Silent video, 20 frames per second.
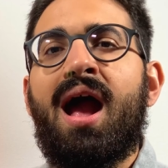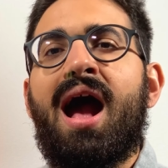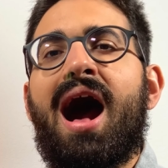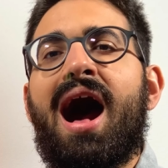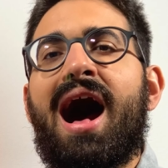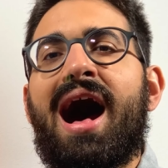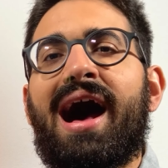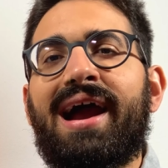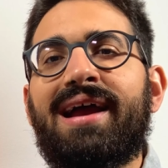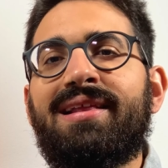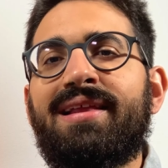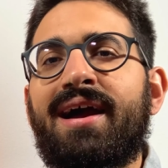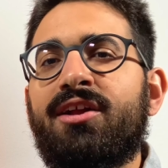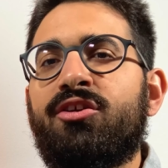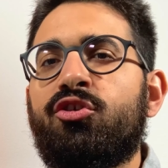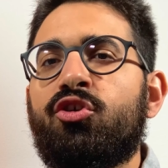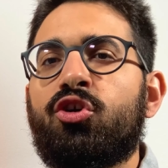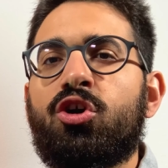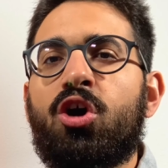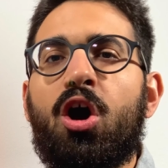Highlight
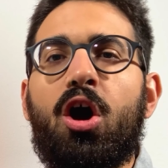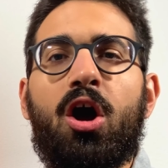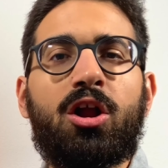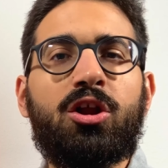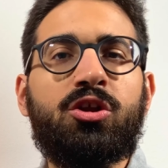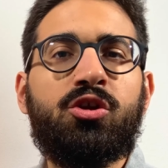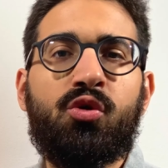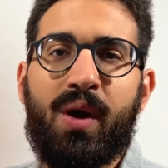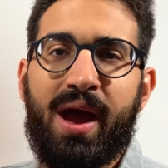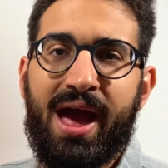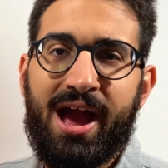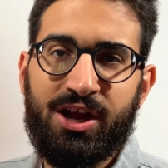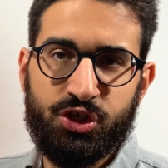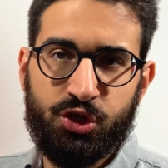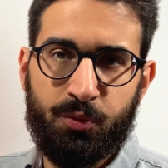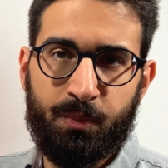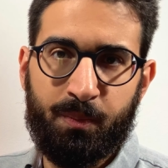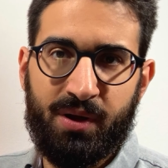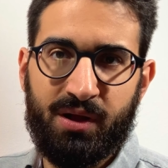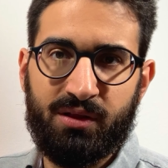your call to
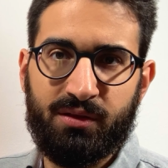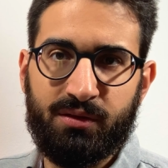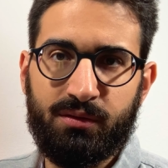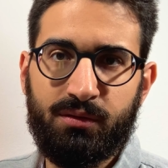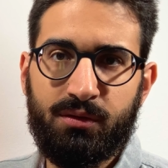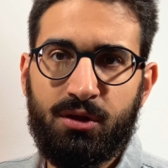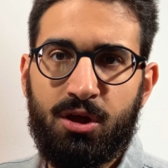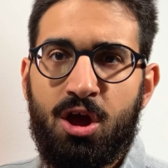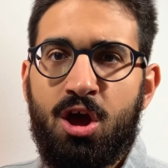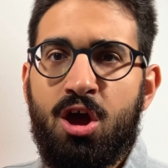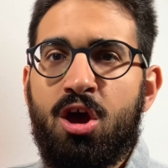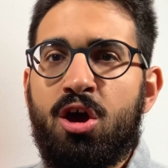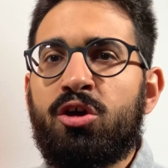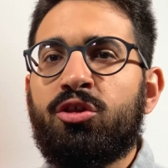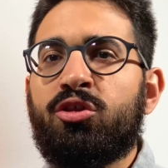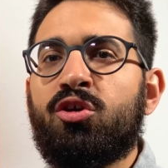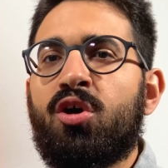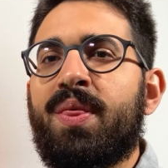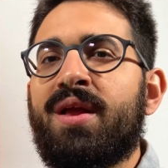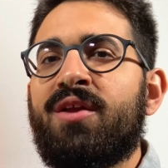action button
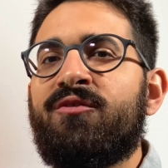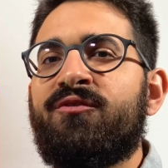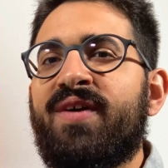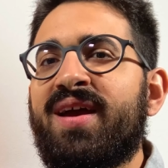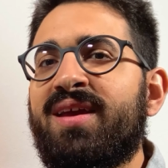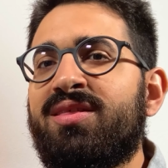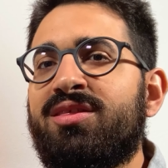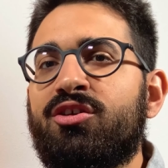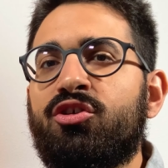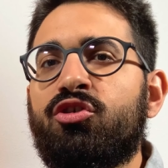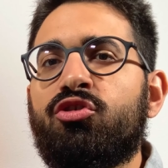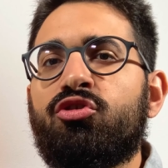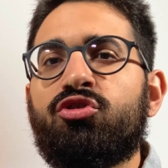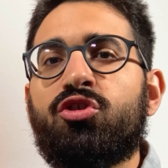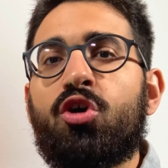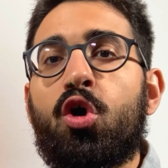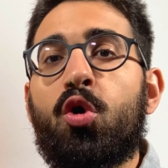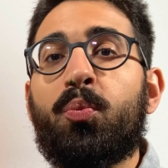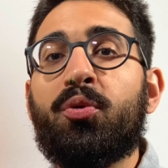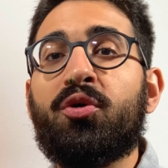so that visitors
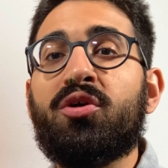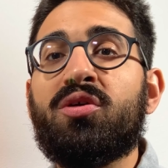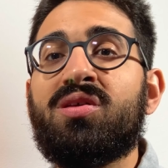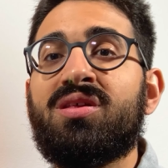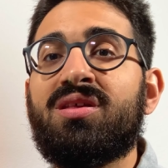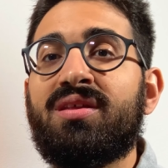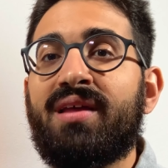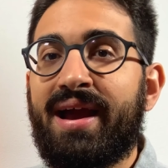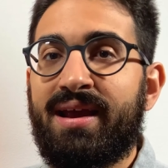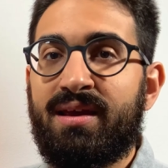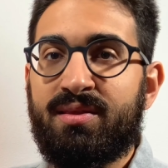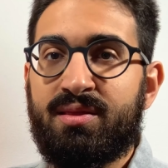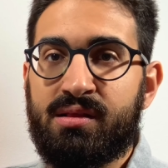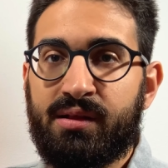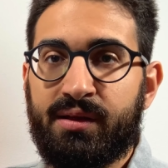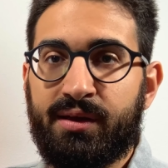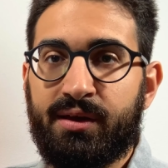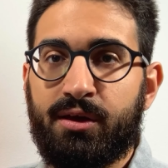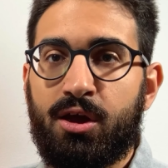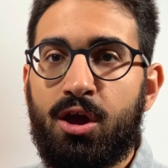know
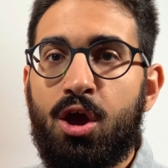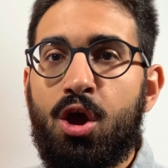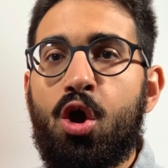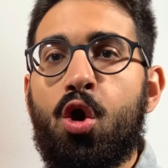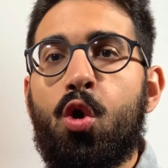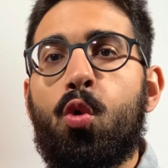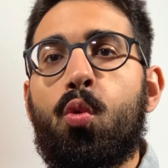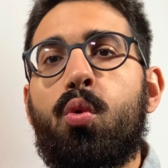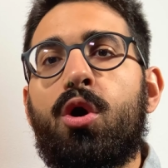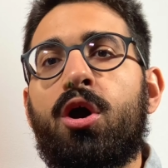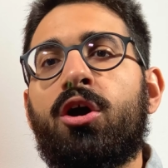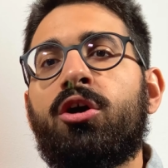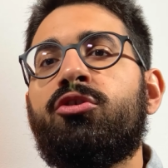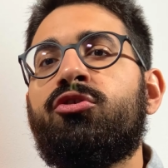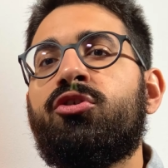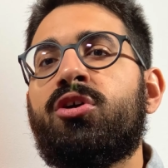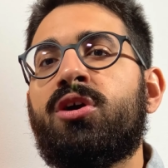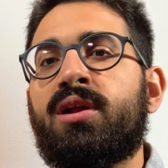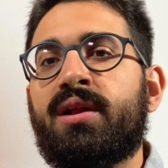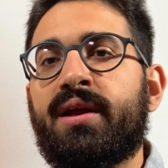precisely where
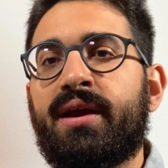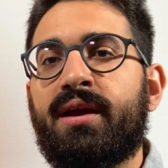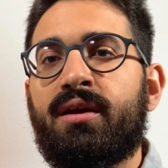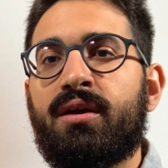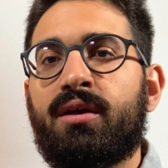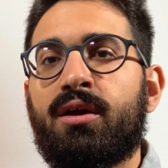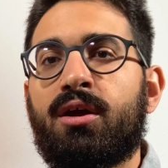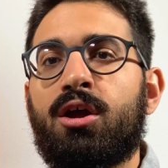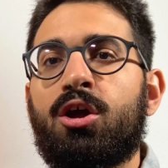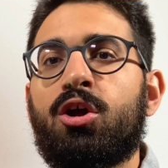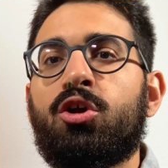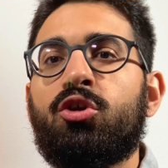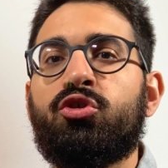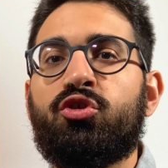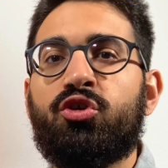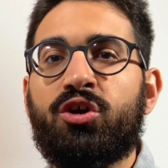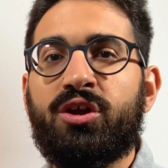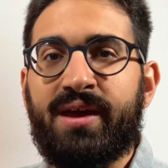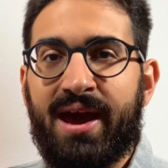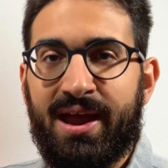to click
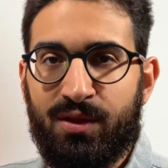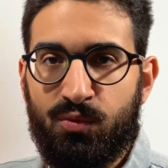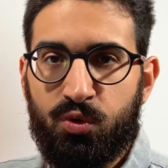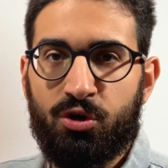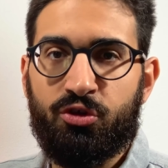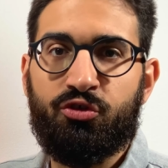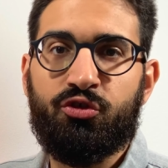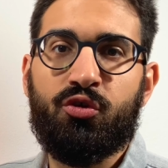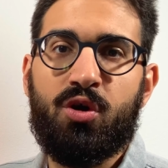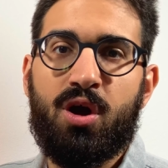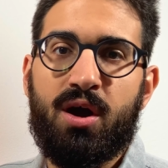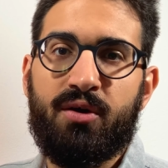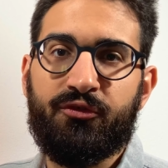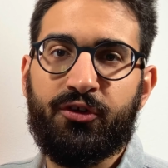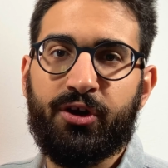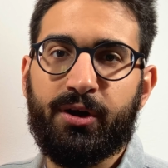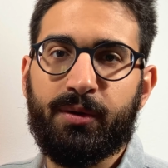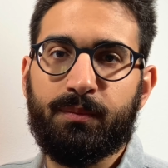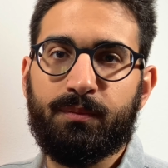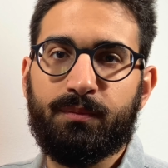to get what you're
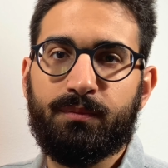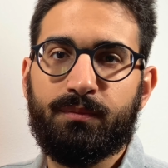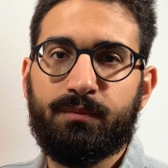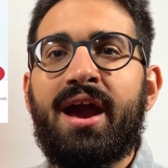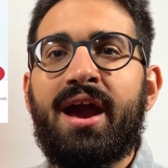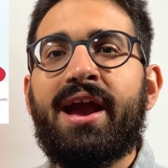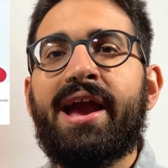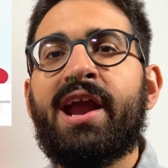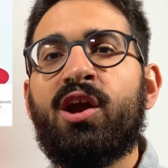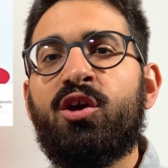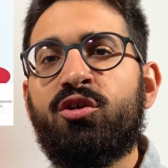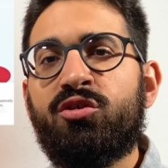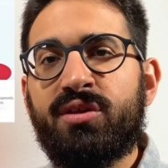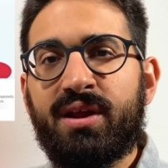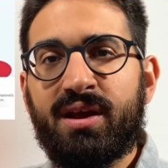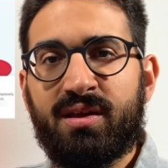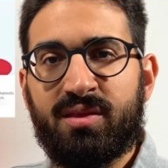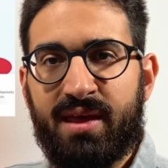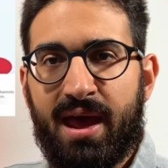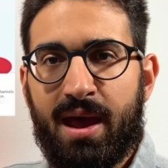offering. Here's an
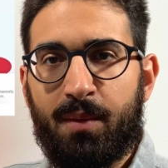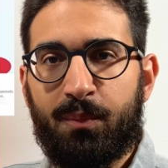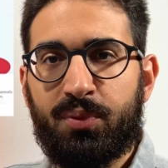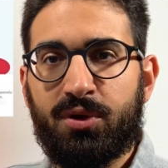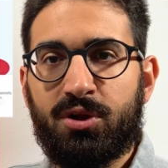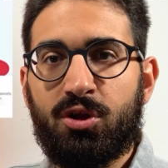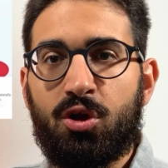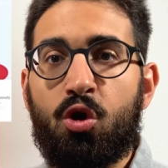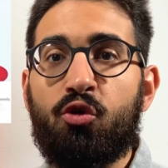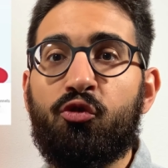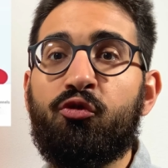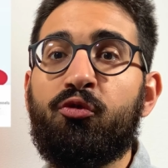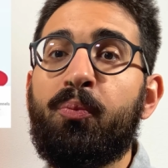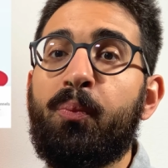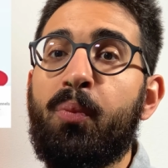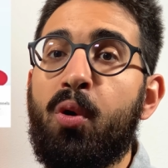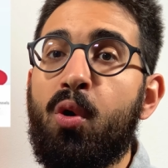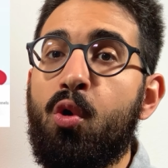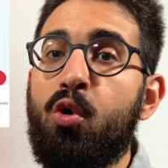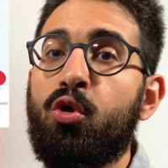example of
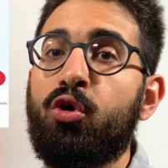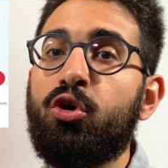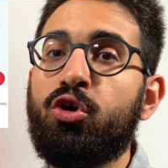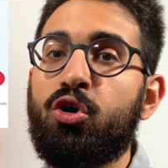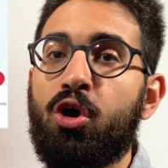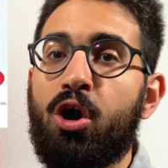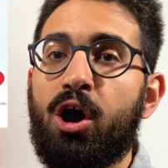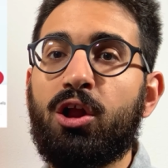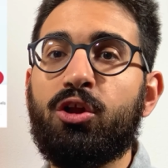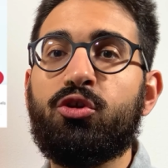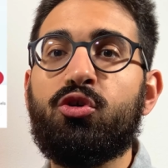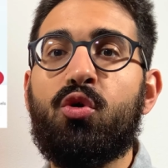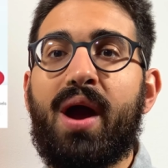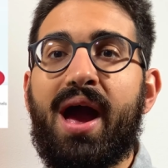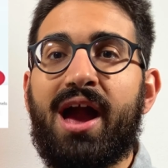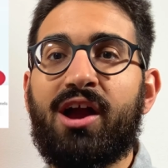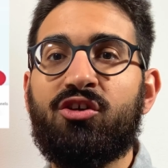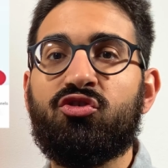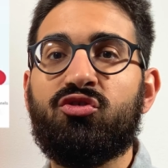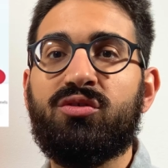poor call to
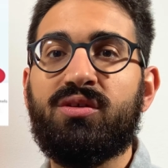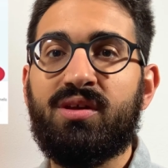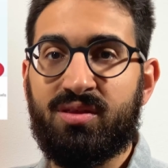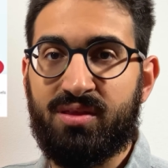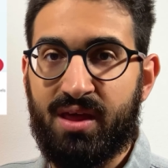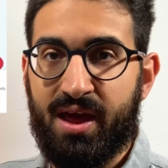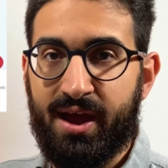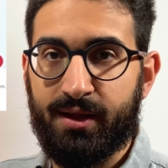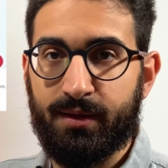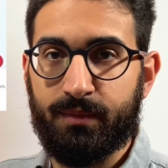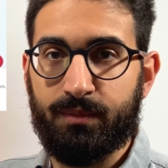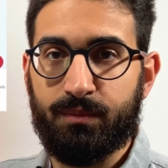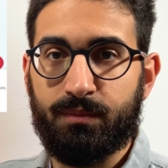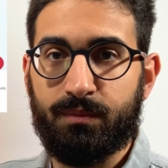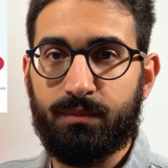action design.